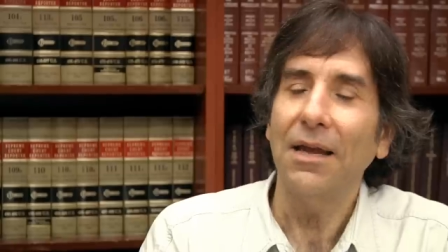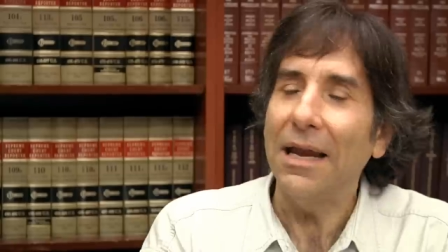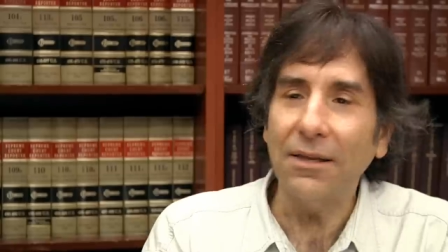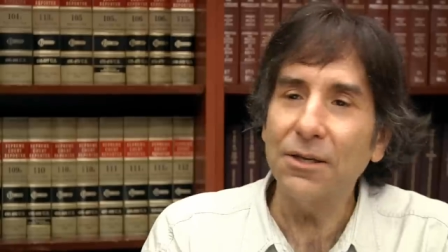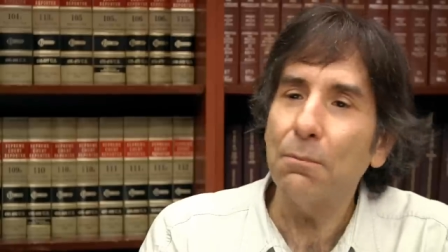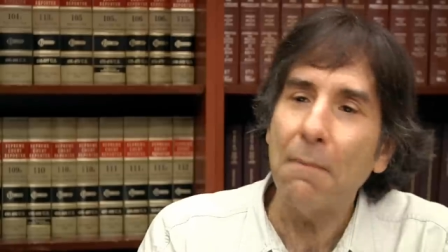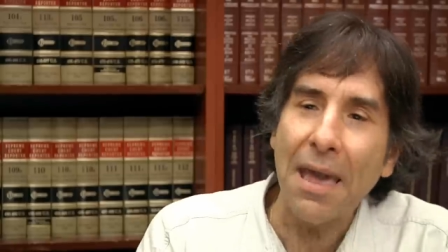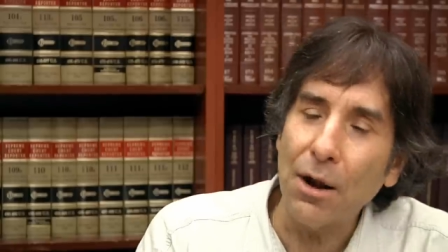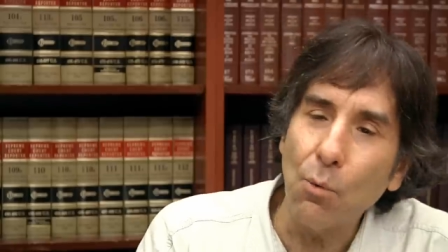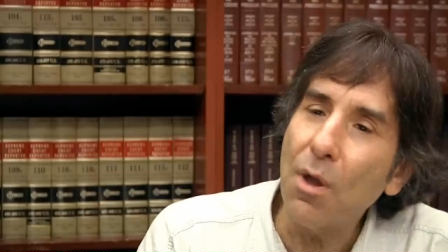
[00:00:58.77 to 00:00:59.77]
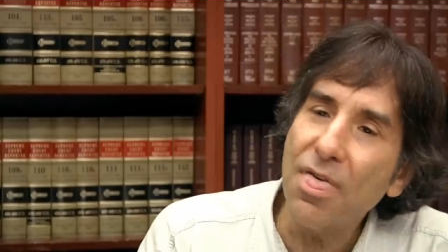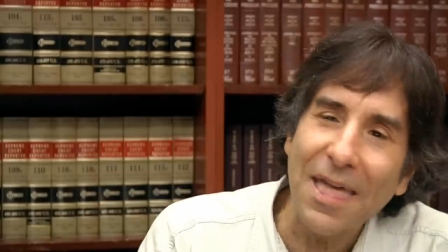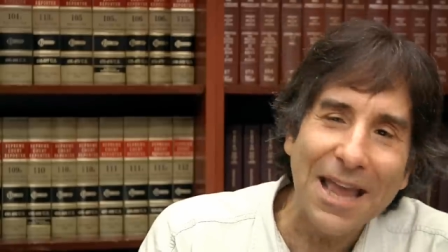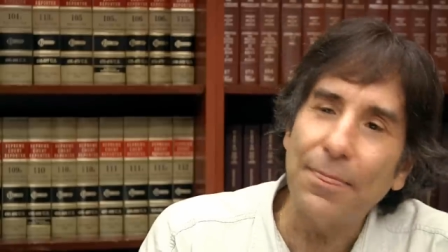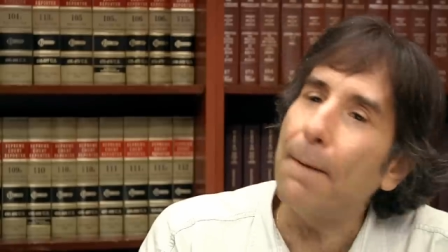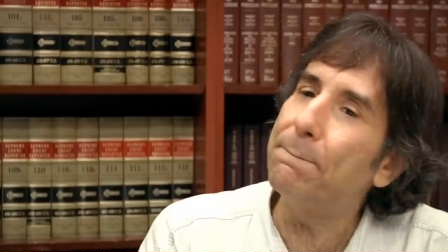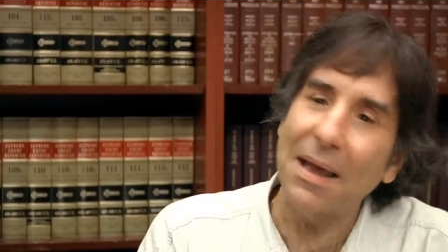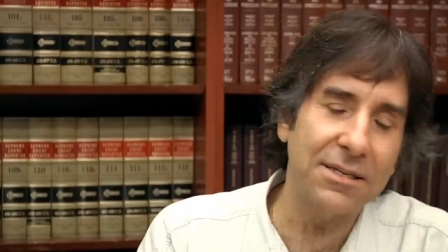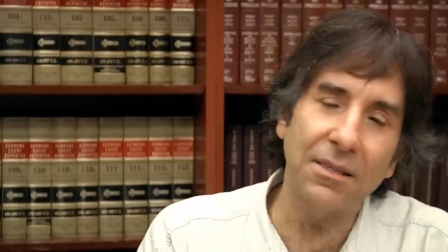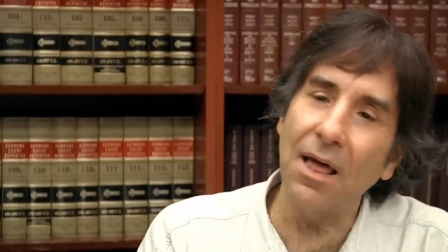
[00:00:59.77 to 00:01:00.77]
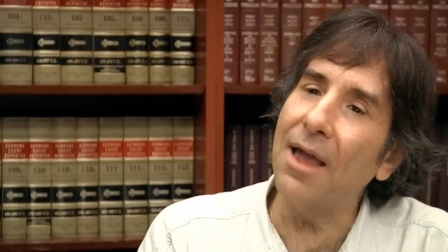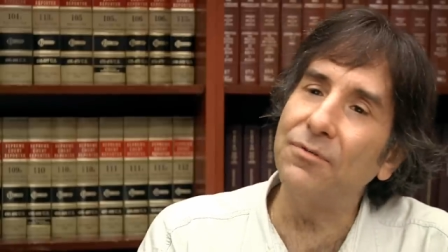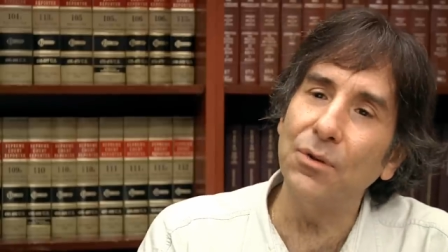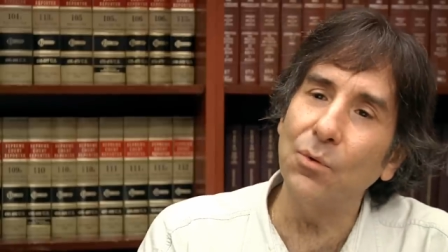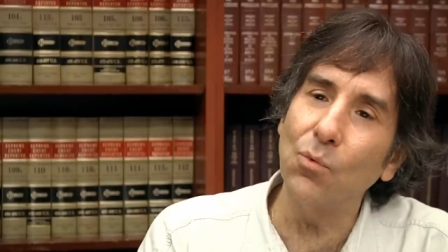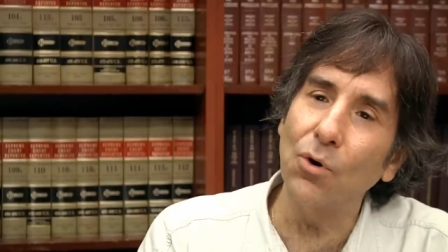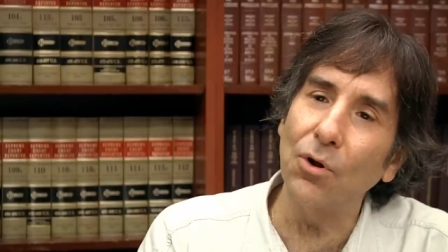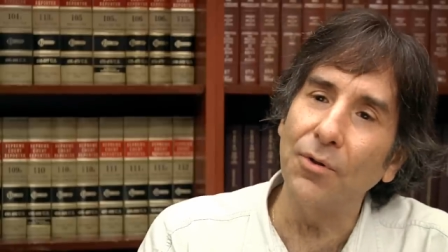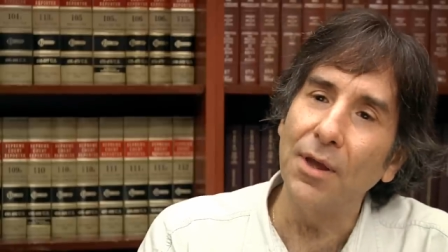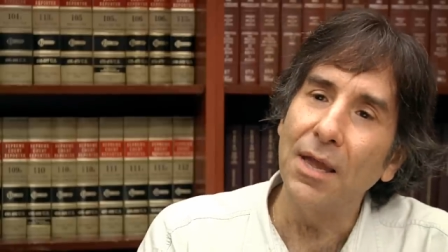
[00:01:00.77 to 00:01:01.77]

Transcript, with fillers: It doesn't matter whether they had the best lives in the world.